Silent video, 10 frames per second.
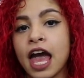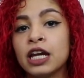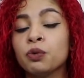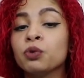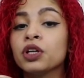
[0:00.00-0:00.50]

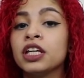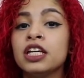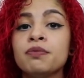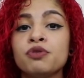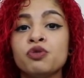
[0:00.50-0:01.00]
and it will
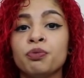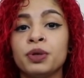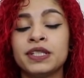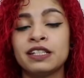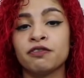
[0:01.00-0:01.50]
keep you
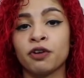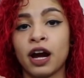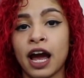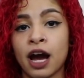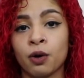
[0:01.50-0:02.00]
busy
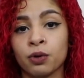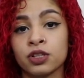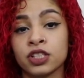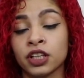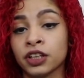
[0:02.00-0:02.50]
for hours.